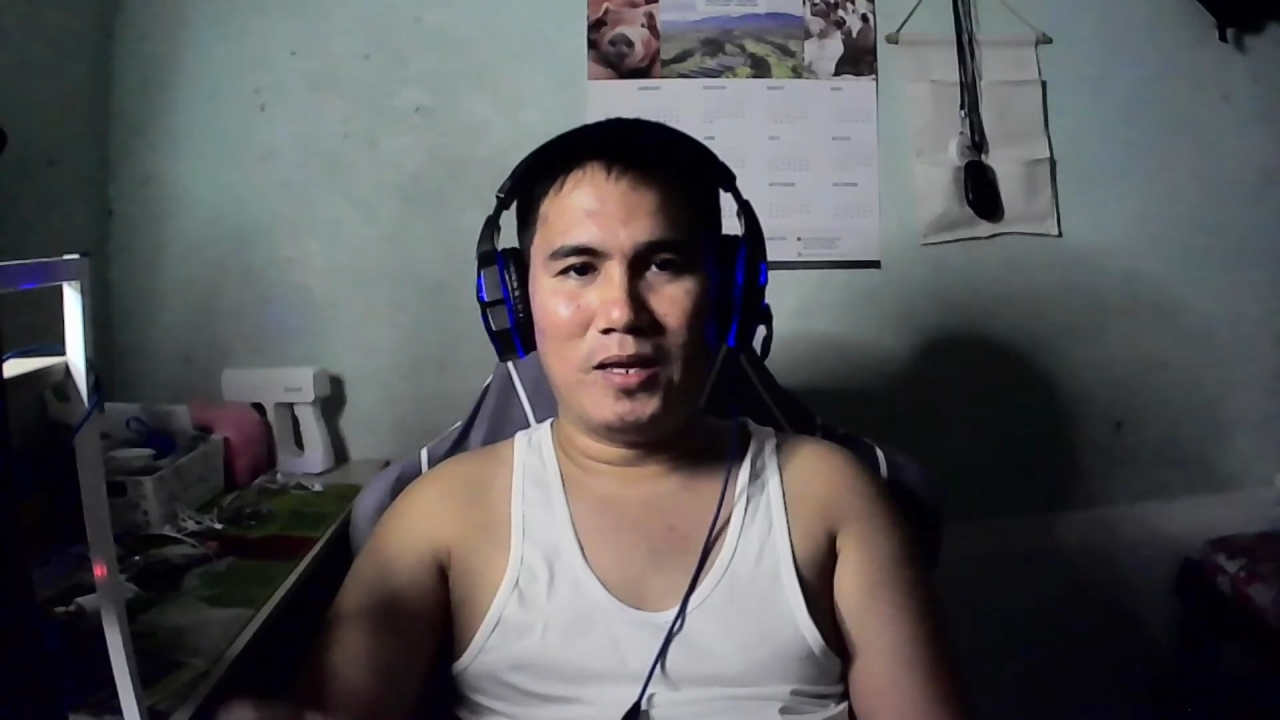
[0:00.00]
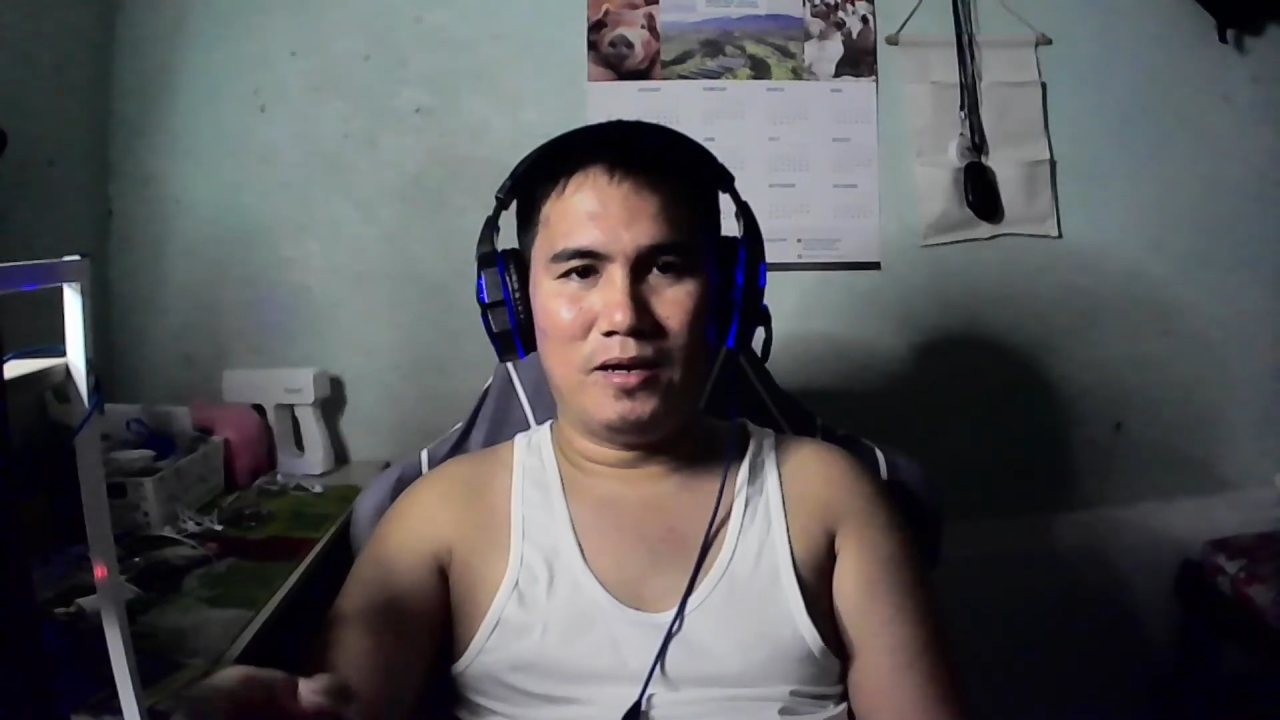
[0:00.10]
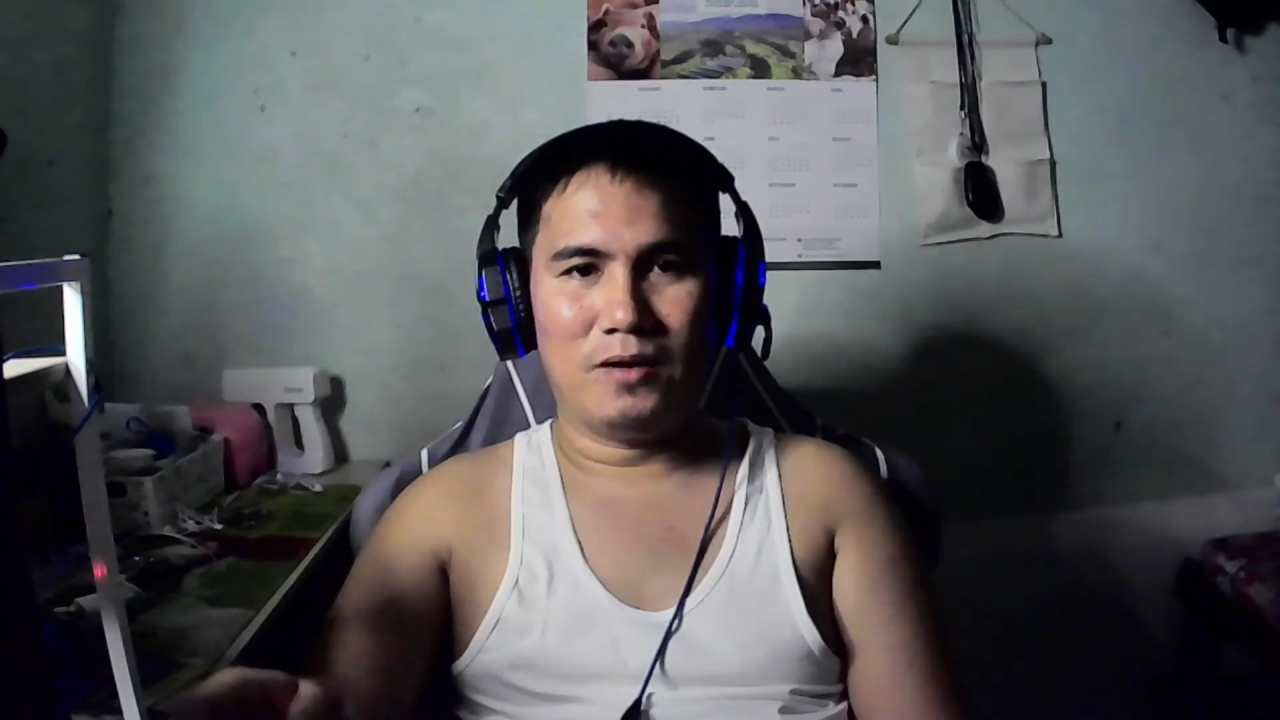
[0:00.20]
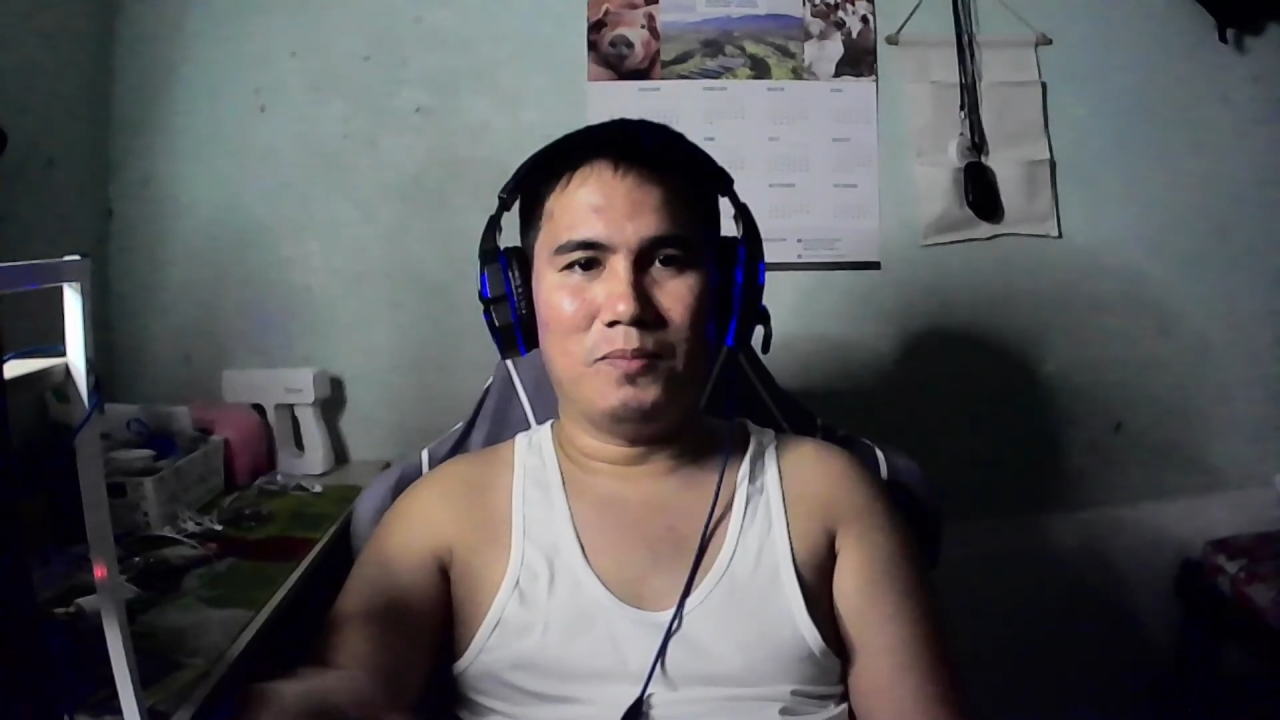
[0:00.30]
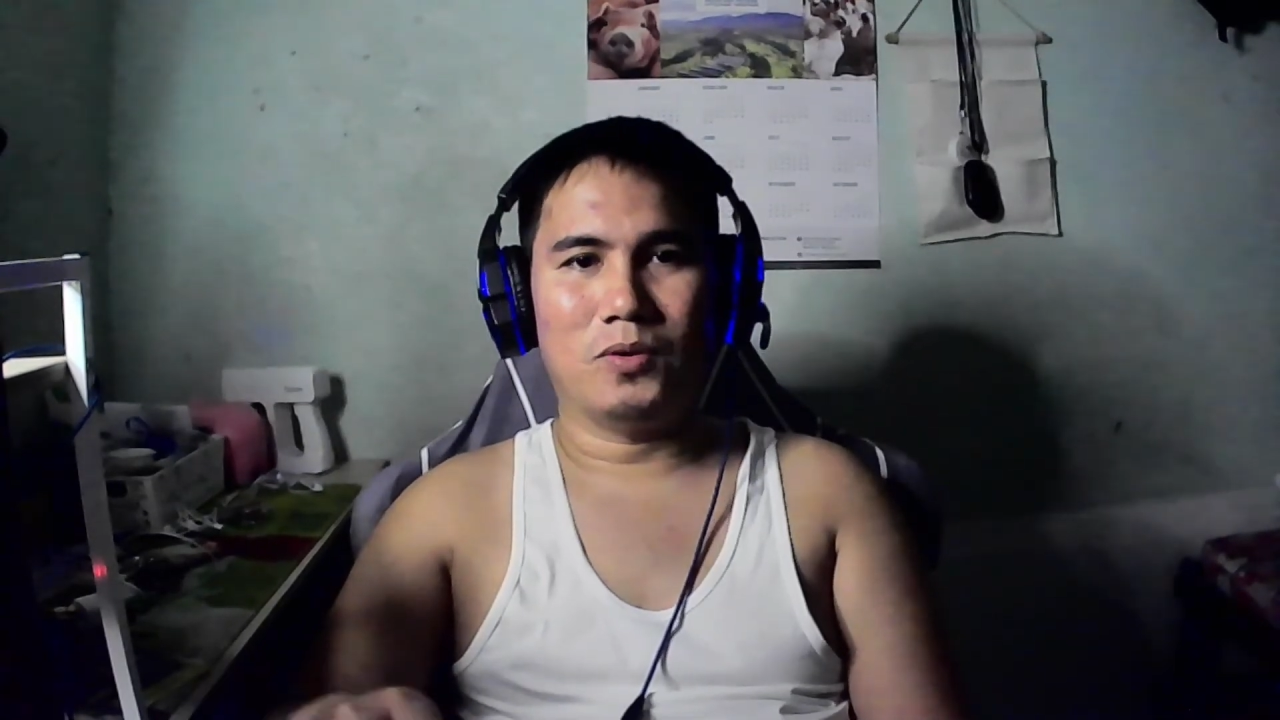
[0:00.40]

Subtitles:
here in